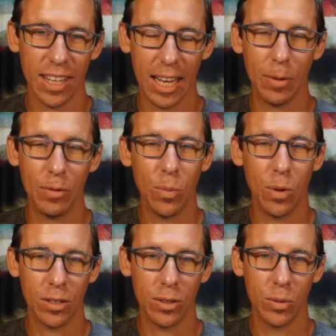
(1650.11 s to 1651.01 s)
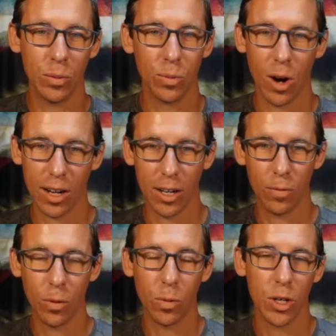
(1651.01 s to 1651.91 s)
um, if you want to rocket it
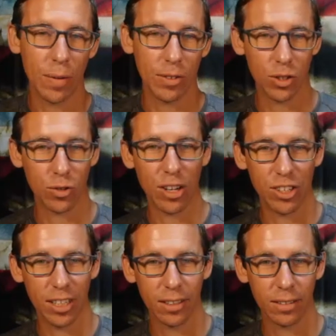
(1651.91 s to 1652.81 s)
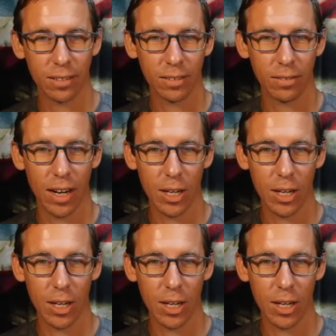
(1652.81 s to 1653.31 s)
forward, you have to stretch it right?